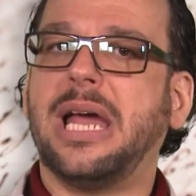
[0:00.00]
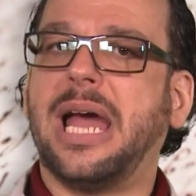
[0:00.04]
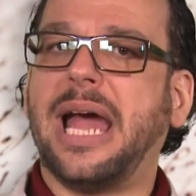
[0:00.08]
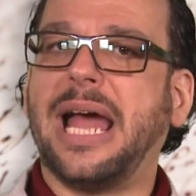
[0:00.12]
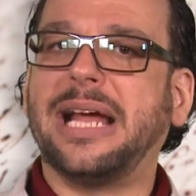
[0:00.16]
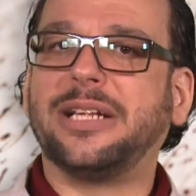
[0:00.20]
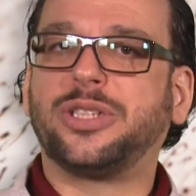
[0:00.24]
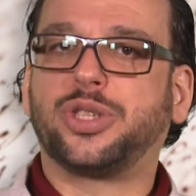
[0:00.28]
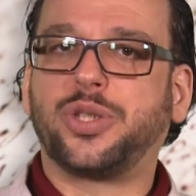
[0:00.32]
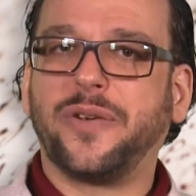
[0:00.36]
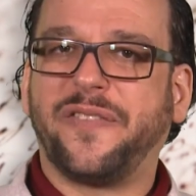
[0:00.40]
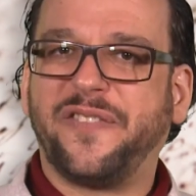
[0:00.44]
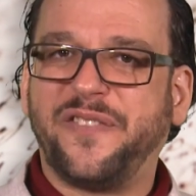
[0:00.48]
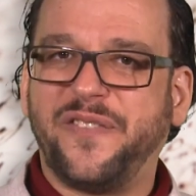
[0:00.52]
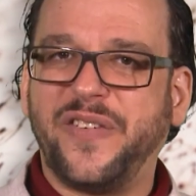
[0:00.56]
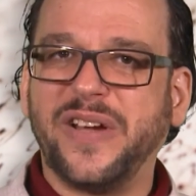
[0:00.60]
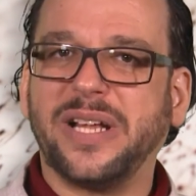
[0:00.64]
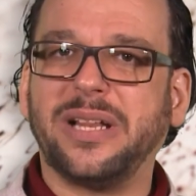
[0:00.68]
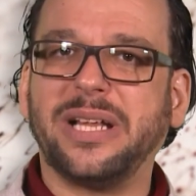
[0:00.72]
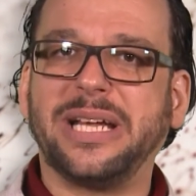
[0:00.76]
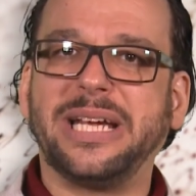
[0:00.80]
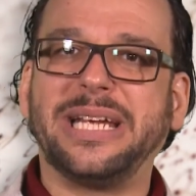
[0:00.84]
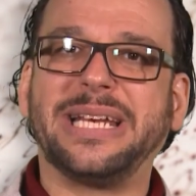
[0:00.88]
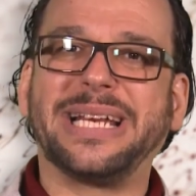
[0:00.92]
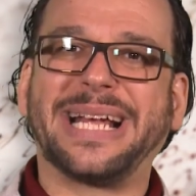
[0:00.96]
and to
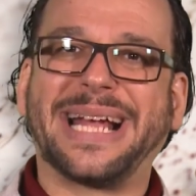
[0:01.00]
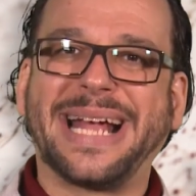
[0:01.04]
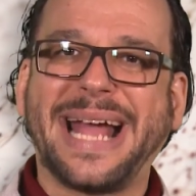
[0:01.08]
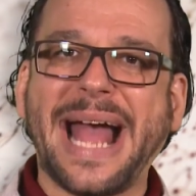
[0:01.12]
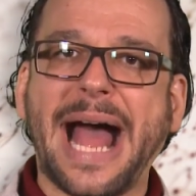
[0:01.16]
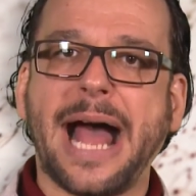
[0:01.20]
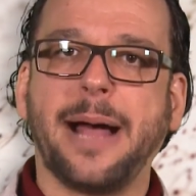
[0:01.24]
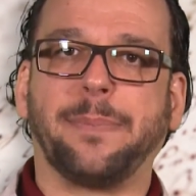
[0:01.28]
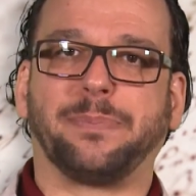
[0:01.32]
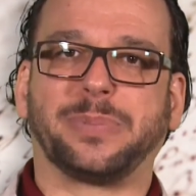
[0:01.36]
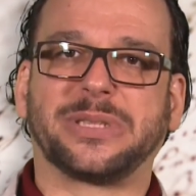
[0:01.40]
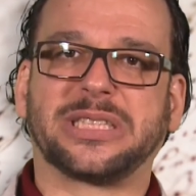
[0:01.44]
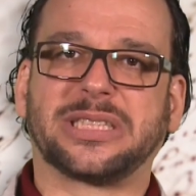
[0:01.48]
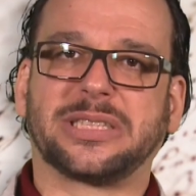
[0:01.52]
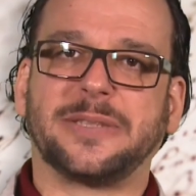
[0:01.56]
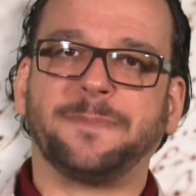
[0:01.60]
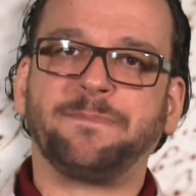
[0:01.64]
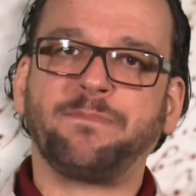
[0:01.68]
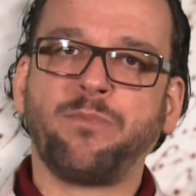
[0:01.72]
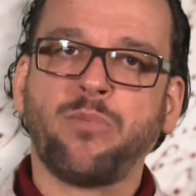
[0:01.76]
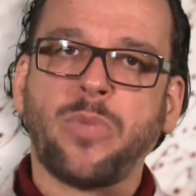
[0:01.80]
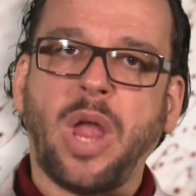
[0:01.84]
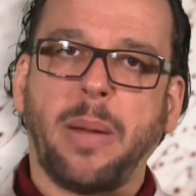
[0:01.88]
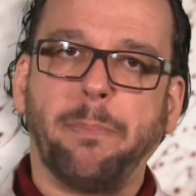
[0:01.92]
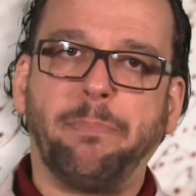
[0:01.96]
fill in gaps
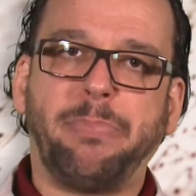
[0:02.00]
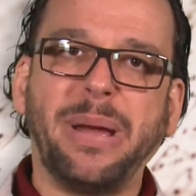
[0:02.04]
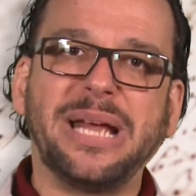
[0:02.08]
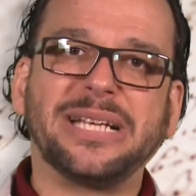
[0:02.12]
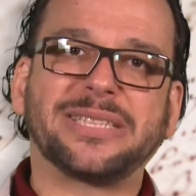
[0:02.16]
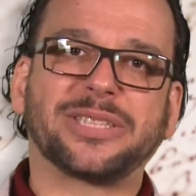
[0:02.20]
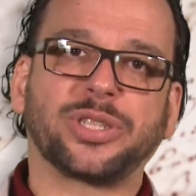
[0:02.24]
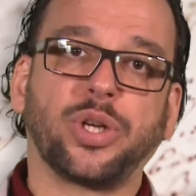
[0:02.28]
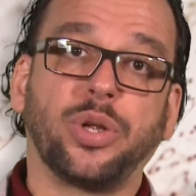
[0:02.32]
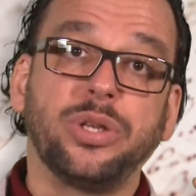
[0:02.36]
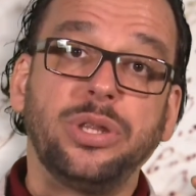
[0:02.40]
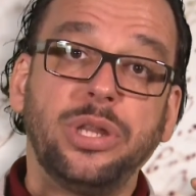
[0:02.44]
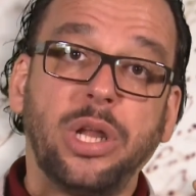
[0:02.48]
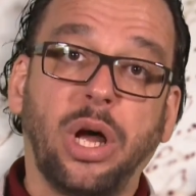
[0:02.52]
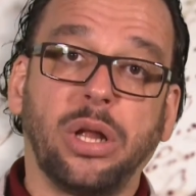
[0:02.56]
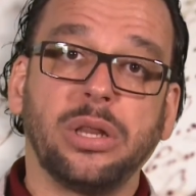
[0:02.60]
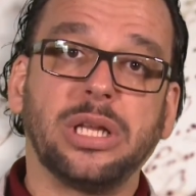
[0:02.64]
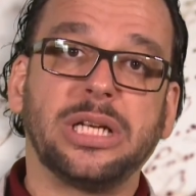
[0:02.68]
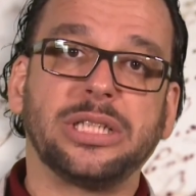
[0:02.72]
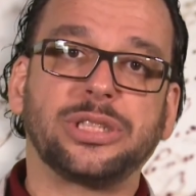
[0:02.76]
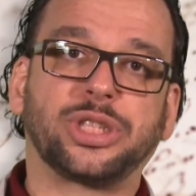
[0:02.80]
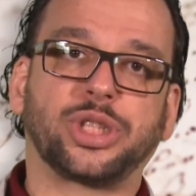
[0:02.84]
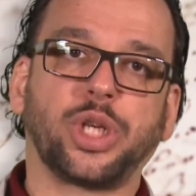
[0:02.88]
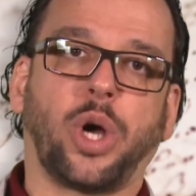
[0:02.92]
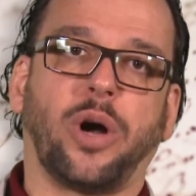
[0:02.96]
based on
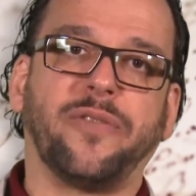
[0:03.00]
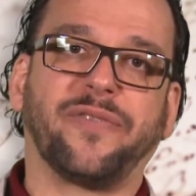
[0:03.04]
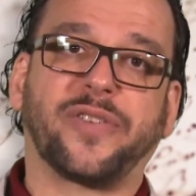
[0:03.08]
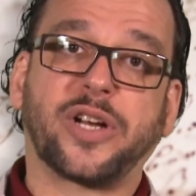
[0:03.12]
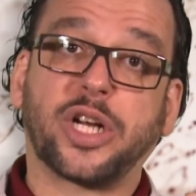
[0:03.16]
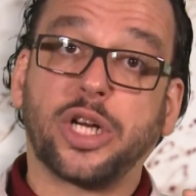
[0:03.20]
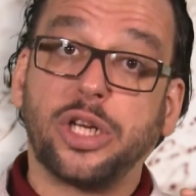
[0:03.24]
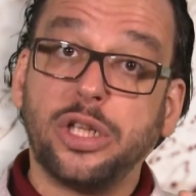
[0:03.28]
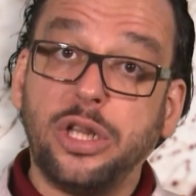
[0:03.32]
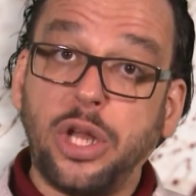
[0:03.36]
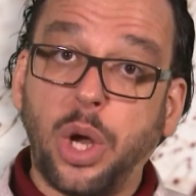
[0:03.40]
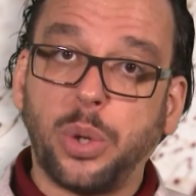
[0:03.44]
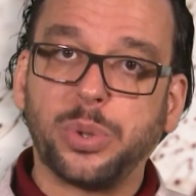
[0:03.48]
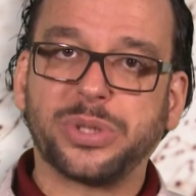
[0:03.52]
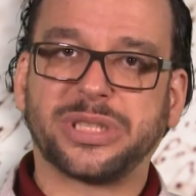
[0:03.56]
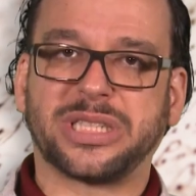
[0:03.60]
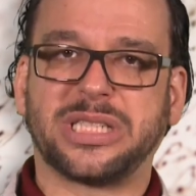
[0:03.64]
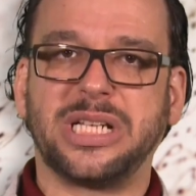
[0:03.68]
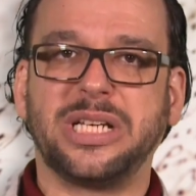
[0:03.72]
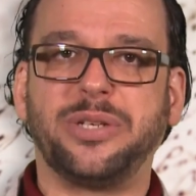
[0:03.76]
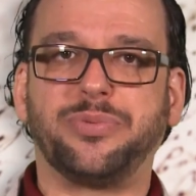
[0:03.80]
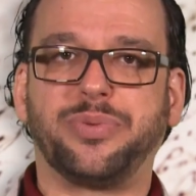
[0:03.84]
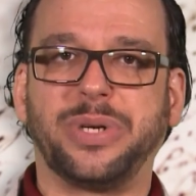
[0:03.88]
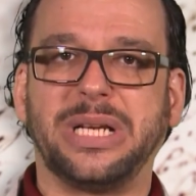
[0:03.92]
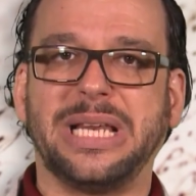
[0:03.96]
knowledge of
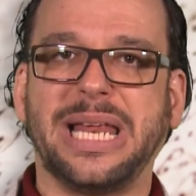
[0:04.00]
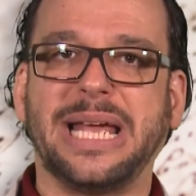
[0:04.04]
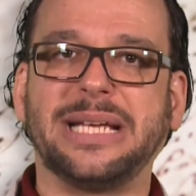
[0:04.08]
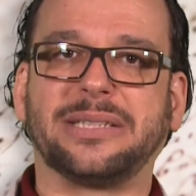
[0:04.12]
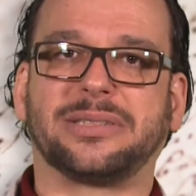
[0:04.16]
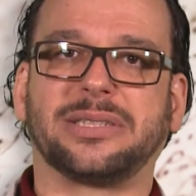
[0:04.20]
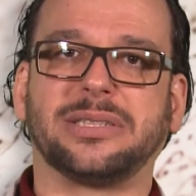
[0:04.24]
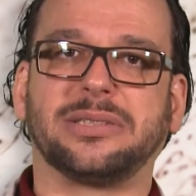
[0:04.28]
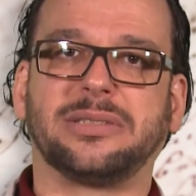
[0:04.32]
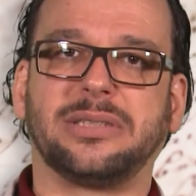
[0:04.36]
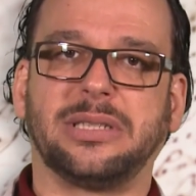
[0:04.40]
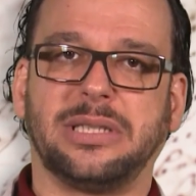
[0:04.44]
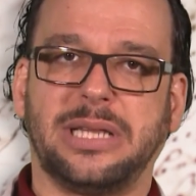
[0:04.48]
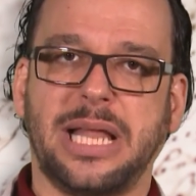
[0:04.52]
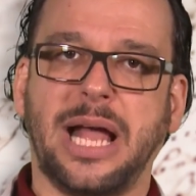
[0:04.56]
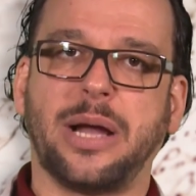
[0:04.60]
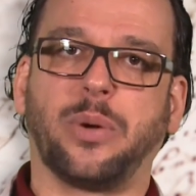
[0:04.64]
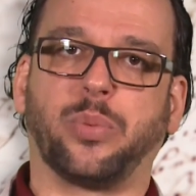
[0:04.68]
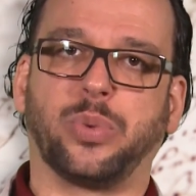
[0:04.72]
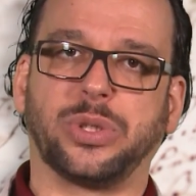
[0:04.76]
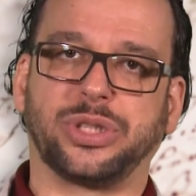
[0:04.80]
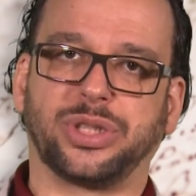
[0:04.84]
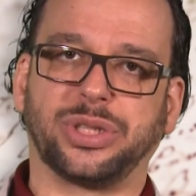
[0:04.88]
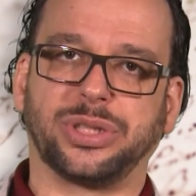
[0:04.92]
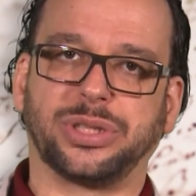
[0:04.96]
closely related
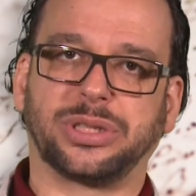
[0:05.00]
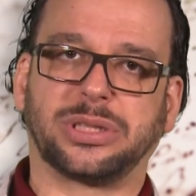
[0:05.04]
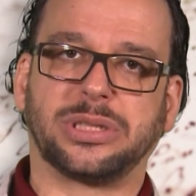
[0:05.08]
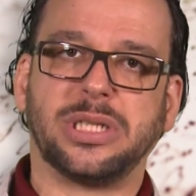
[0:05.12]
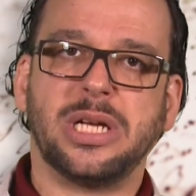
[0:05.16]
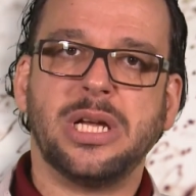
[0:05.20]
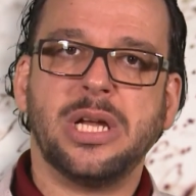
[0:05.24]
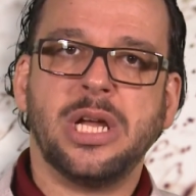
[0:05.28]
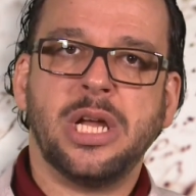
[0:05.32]
languages.